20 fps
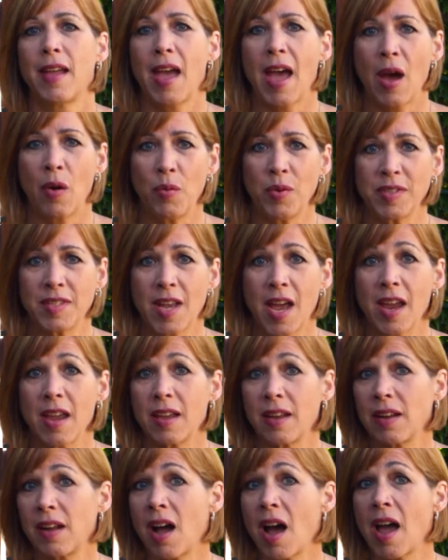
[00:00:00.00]
How was I
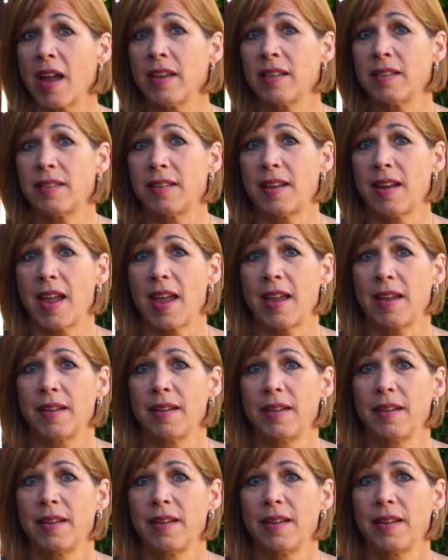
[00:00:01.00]
unkind today?